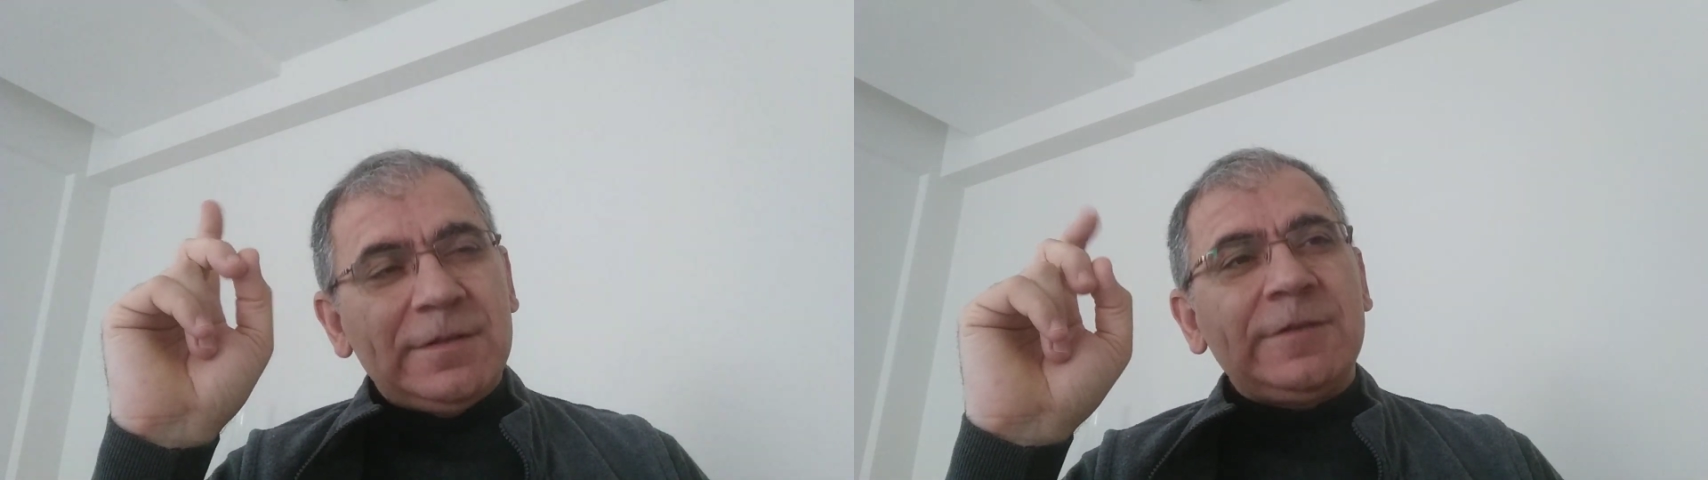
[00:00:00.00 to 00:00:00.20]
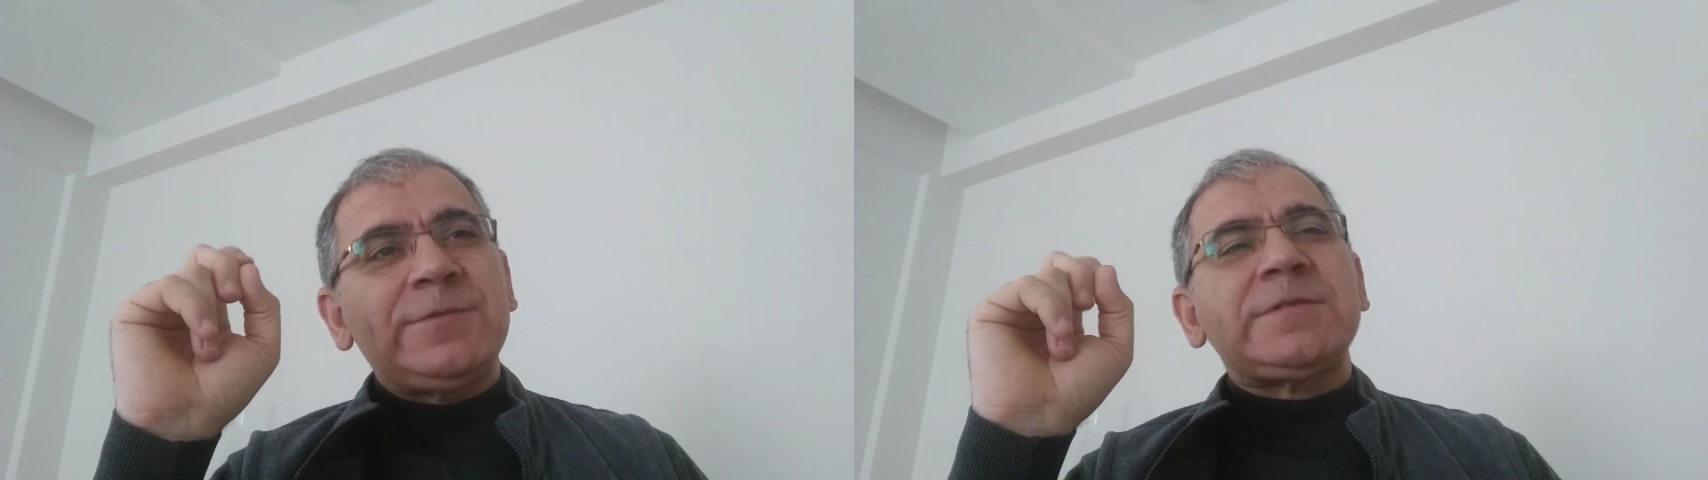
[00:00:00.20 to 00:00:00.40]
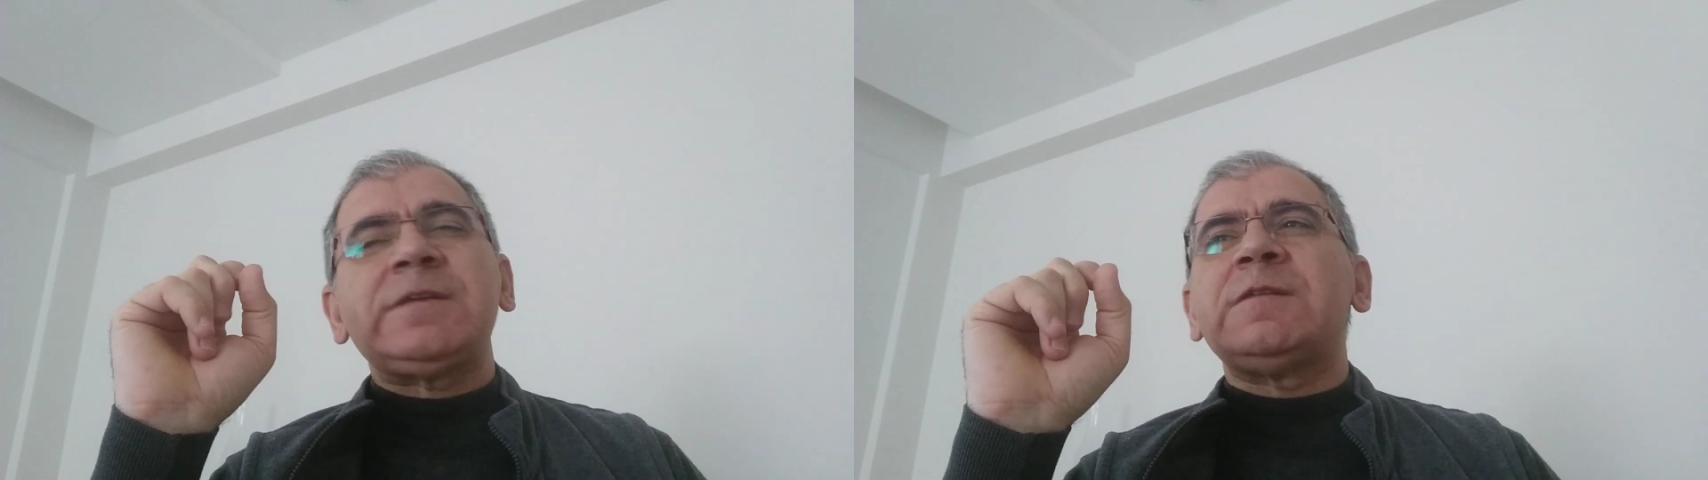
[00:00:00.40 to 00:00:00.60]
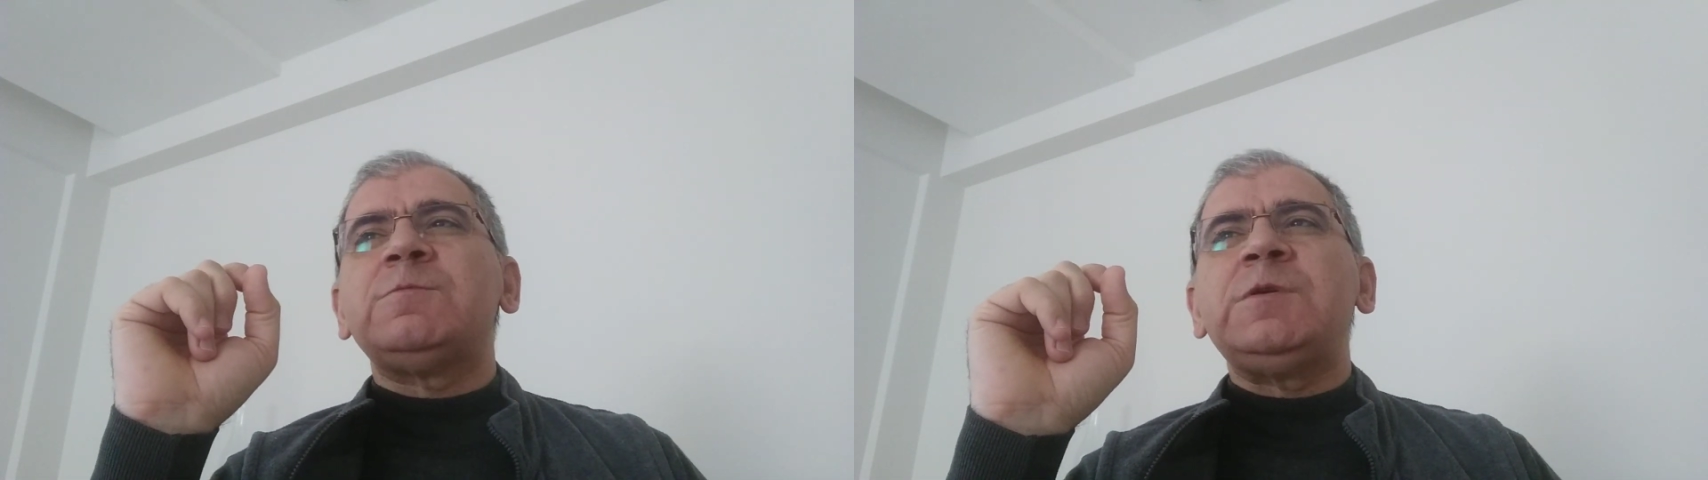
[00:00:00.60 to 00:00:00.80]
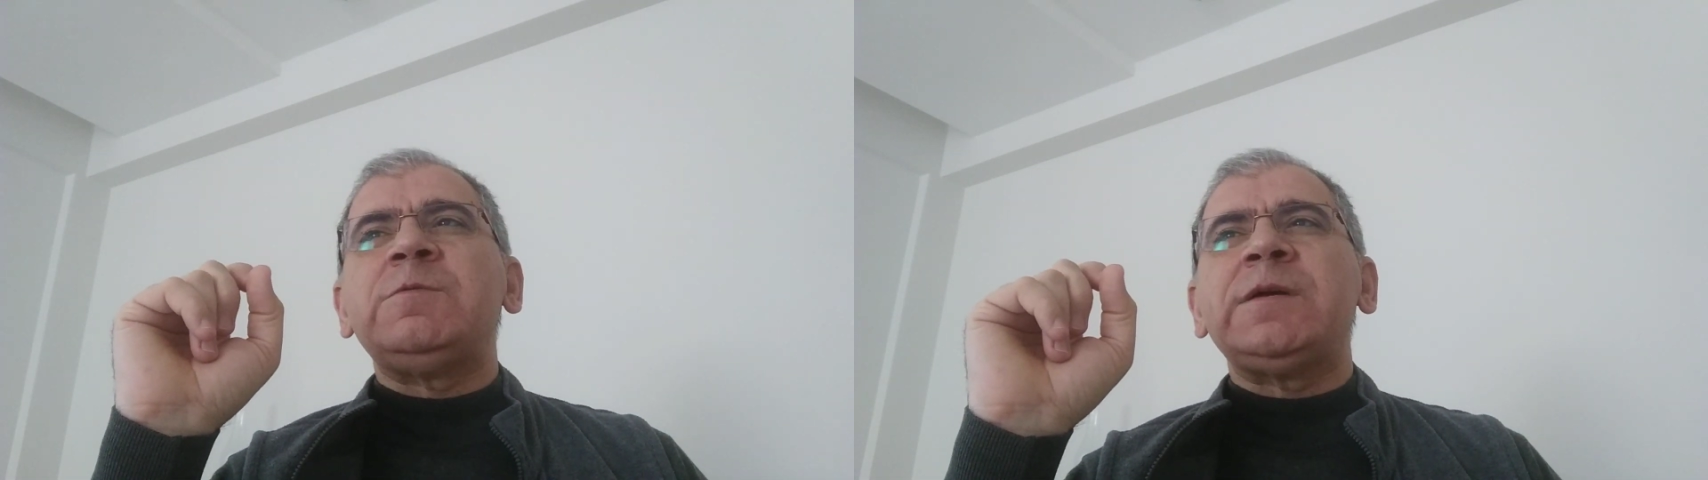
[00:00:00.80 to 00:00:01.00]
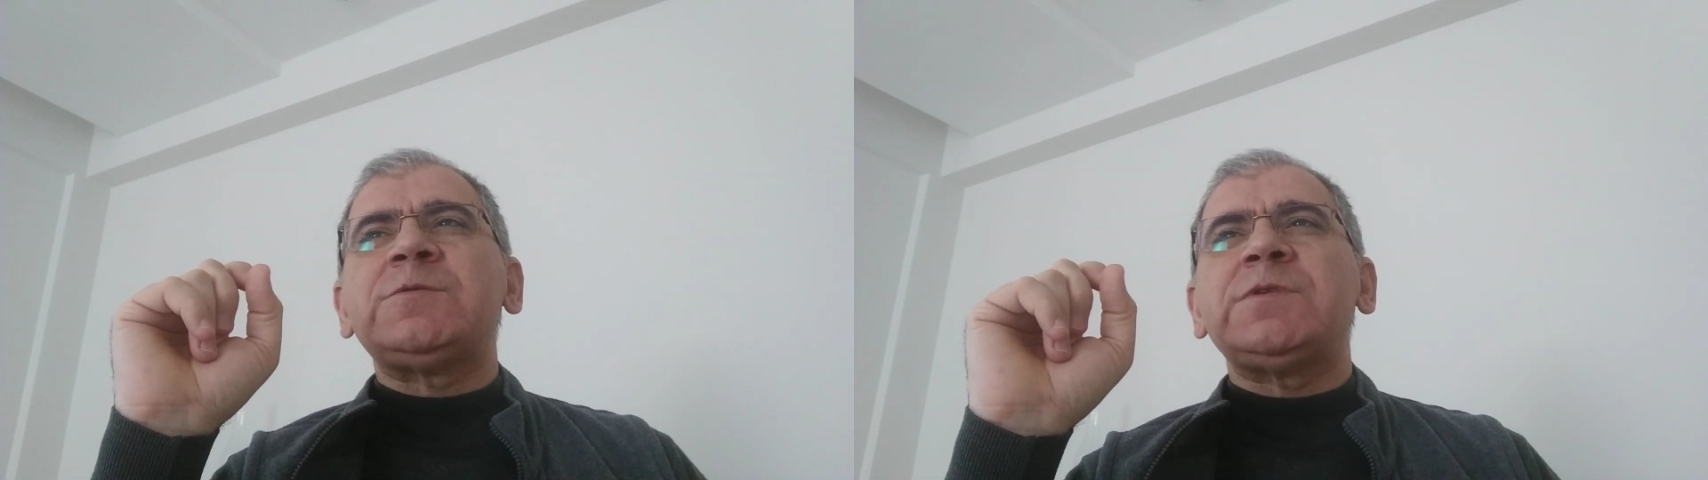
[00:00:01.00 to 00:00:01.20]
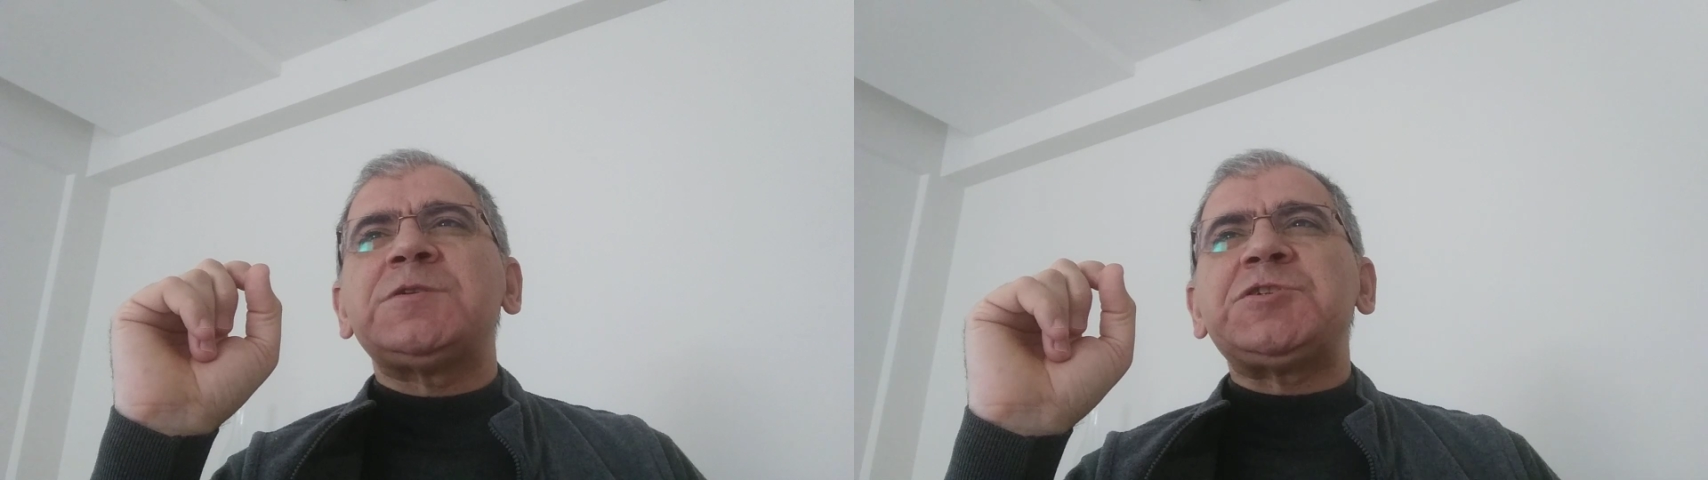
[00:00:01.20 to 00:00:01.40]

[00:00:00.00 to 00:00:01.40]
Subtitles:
if you say that we went to a